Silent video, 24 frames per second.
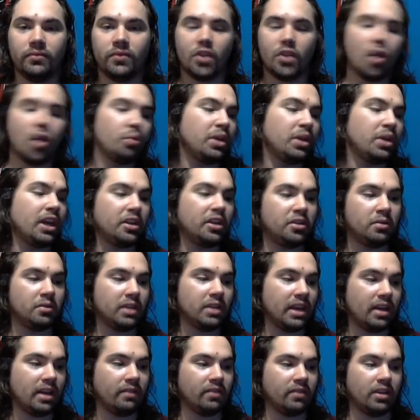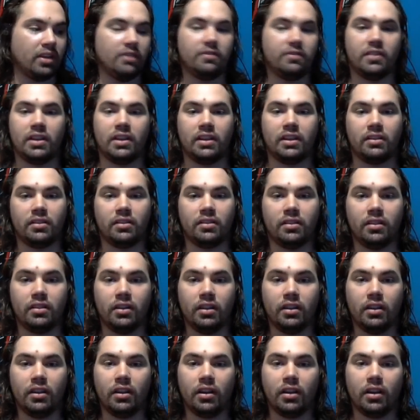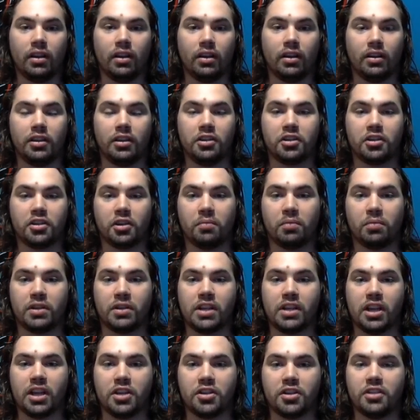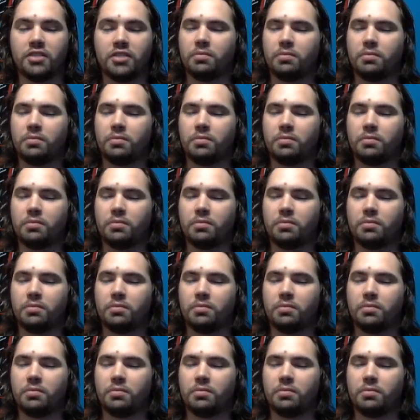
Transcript: Oh yeah, you can have infinite interpretations,